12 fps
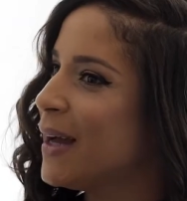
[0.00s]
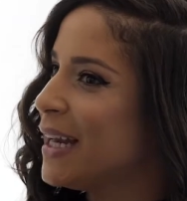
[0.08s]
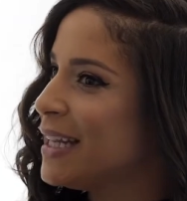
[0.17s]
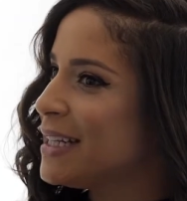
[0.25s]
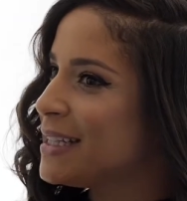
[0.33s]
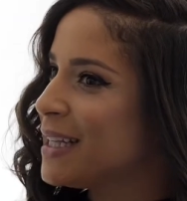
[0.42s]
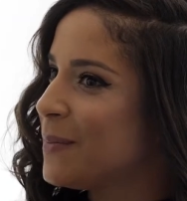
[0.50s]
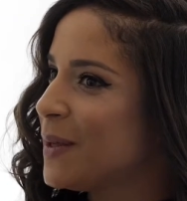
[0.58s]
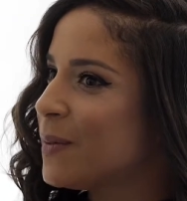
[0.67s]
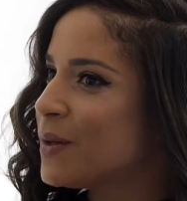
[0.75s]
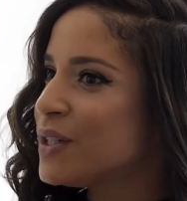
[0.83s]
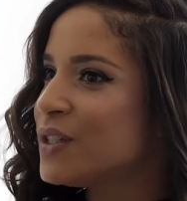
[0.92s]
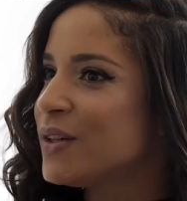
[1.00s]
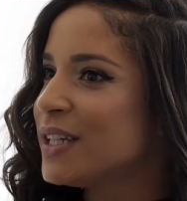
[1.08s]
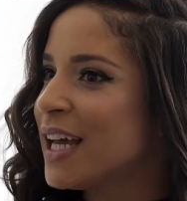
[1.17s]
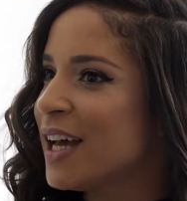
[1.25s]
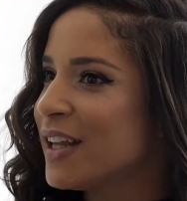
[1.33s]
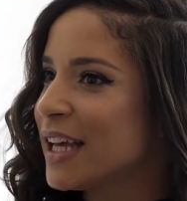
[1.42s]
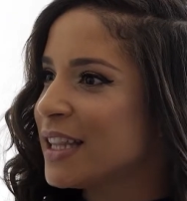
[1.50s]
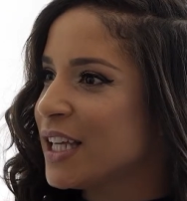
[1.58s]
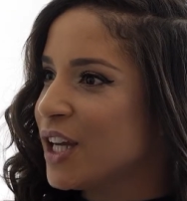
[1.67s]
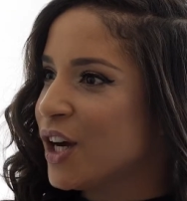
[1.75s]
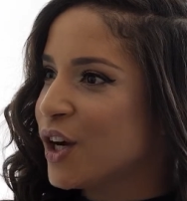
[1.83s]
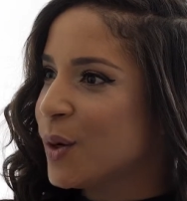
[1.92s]
weddings that people are doing now. Like the
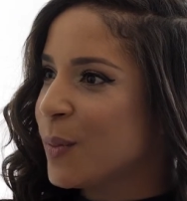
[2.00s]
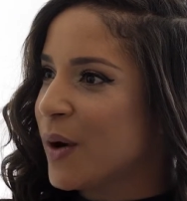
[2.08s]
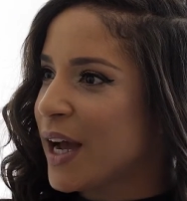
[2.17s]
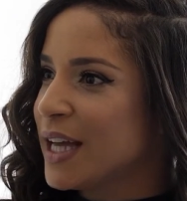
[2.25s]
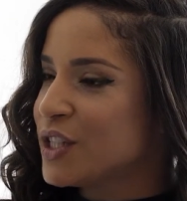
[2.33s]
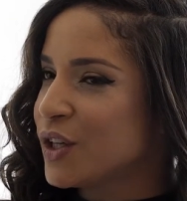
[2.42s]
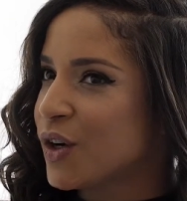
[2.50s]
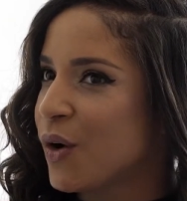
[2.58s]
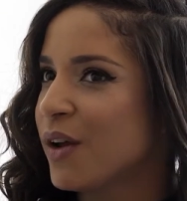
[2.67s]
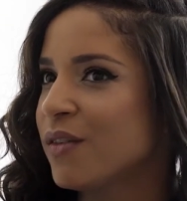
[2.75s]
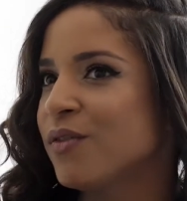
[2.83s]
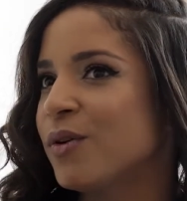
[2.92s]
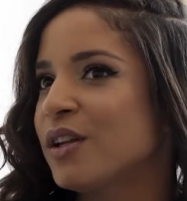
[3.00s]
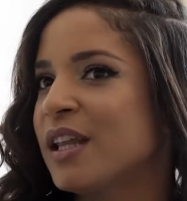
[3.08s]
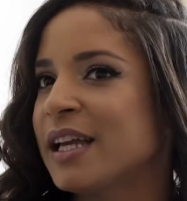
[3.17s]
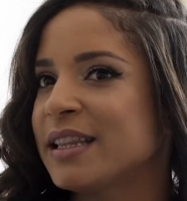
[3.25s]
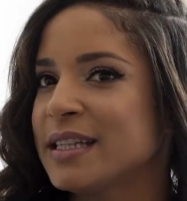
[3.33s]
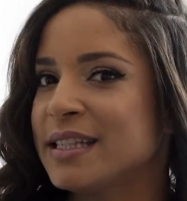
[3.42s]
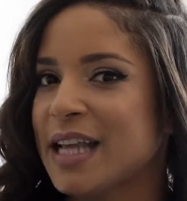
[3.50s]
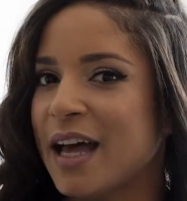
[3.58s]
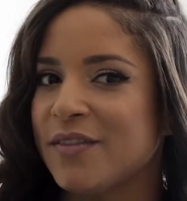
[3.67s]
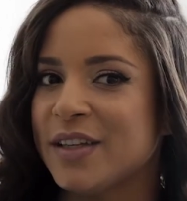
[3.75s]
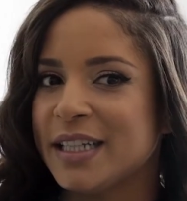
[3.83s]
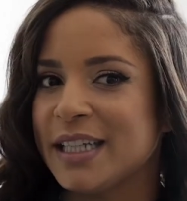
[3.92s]
younger brides are going for like the
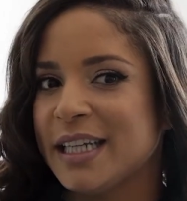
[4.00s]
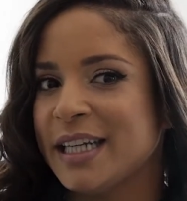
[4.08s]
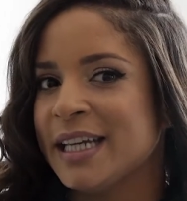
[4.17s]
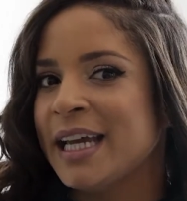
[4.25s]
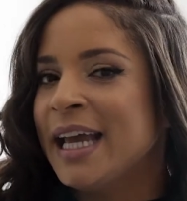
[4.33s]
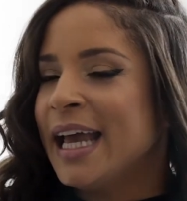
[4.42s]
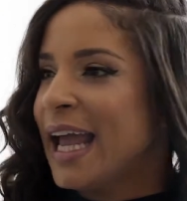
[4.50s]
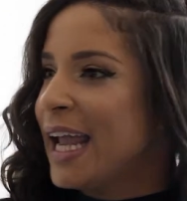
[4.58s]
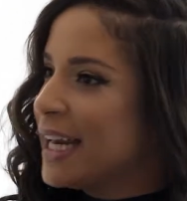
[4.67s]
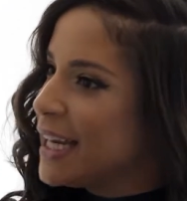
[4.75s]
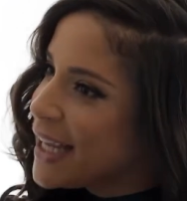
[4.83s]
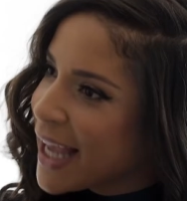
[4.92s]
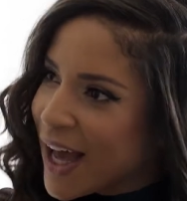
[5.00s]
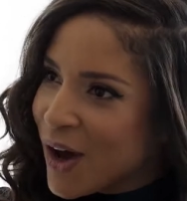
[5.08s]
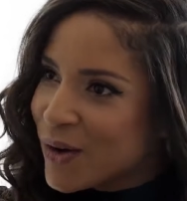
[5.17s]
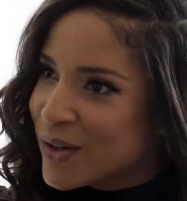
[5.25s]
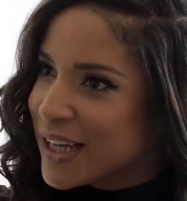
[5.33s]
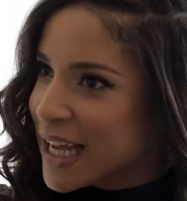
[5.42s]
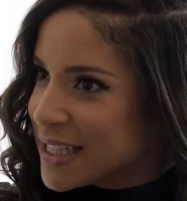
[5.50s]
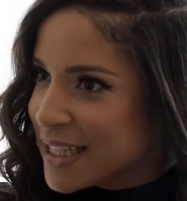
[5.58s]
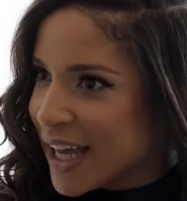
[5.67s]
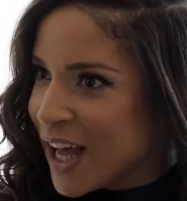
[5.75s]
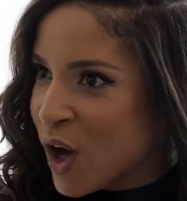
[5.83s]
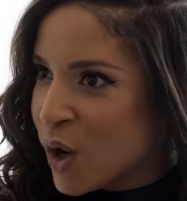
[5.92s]
70, 80 guest
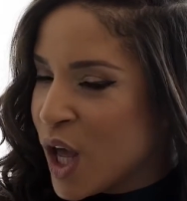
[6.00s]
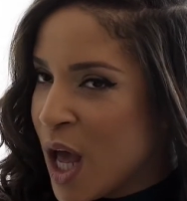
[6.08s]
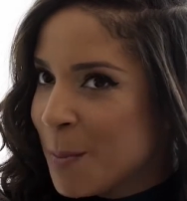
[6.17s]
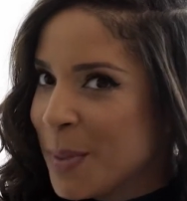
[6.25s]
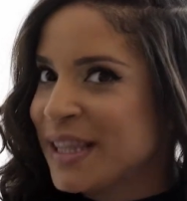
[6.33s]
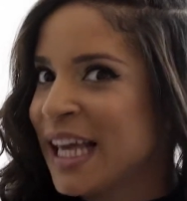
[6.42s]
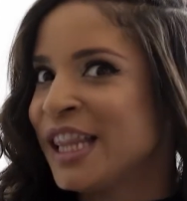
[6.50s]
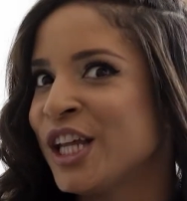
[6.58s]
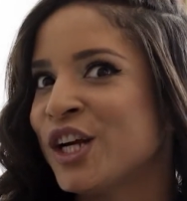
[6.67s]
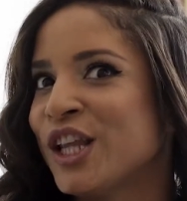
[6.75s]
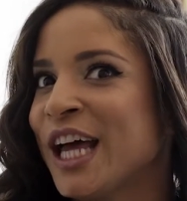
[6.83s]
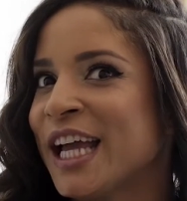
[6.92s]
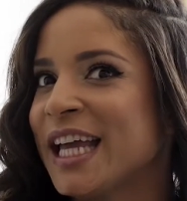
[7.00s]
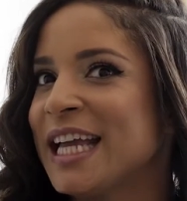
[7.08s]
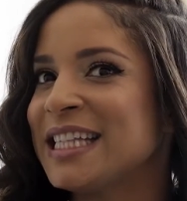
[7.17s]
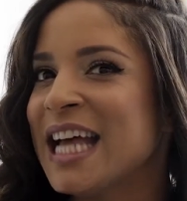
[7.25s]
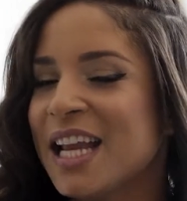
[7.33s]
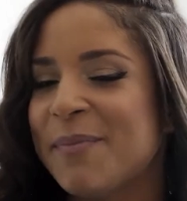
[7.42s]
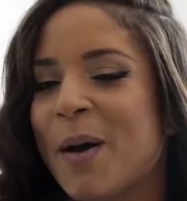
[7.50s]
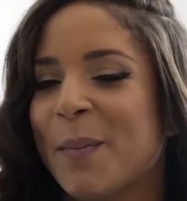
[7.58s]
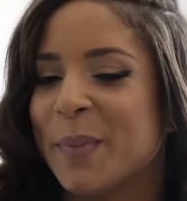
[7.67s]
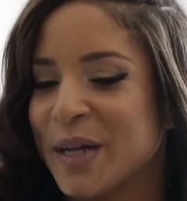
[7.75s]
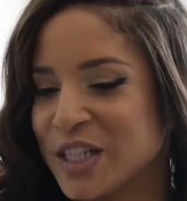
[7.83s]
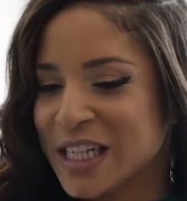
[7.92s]
count. But then they're like, it's not
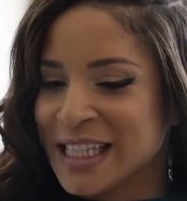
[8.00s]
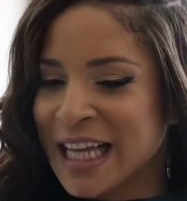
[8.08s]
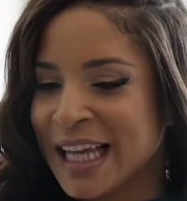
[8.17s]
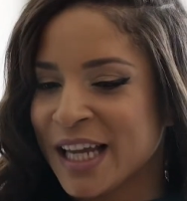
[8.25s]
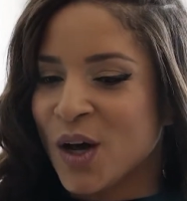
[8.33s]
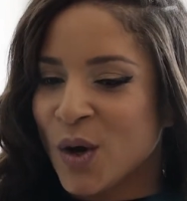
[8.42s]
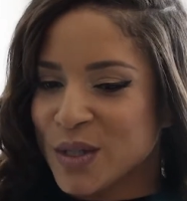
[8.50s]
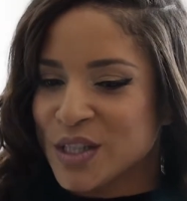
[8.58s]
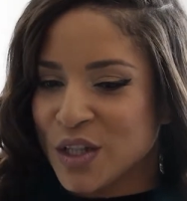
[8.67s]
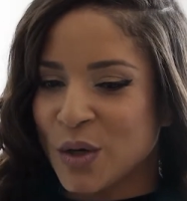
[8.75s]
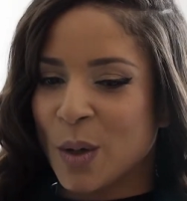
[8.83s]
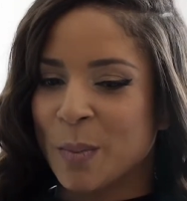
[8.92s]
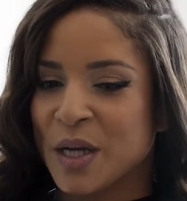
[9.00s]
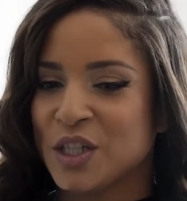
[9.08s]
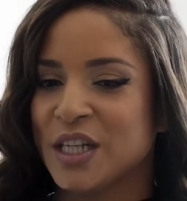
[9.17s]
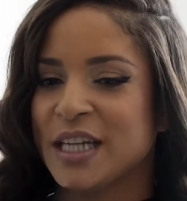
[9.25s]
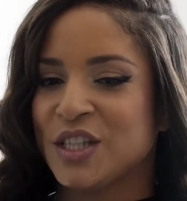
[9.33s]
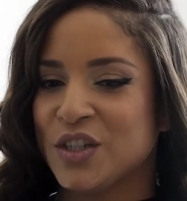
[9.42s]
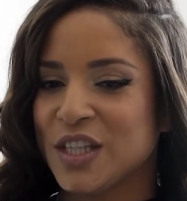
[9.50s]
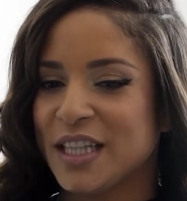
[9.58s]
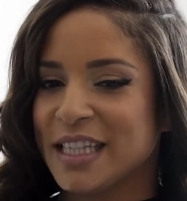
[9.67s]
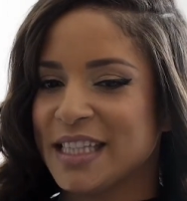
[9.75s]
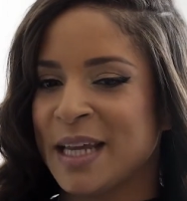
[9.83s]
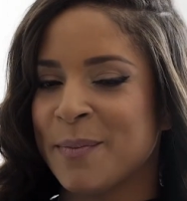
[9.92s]
about budget. It's not like, oh, it's a lower budget. It's usually
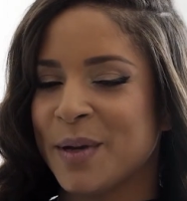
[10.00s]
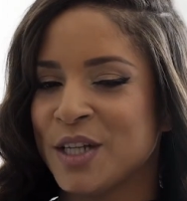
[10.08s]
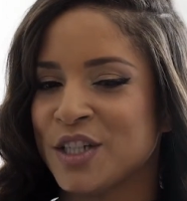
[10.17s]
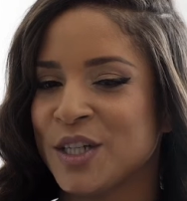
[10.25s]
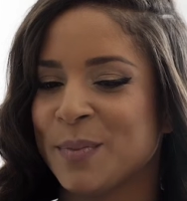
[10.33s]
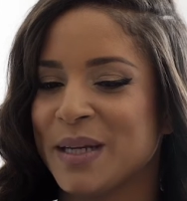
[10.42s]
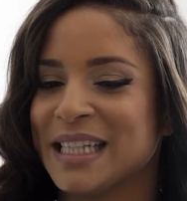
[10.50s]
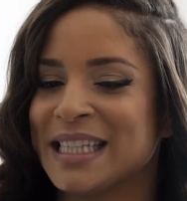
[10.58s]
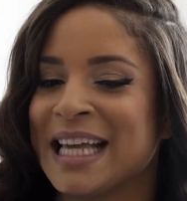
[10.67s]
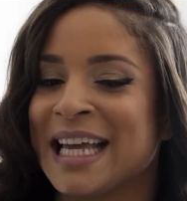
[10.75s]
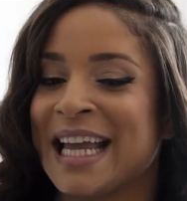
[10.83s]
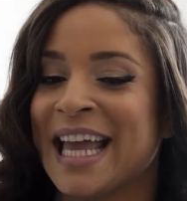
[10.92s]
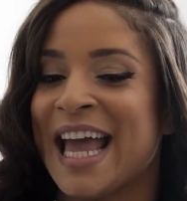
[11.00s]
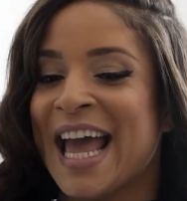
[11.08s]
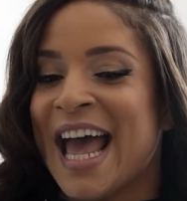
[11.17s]
the same budget, but it's like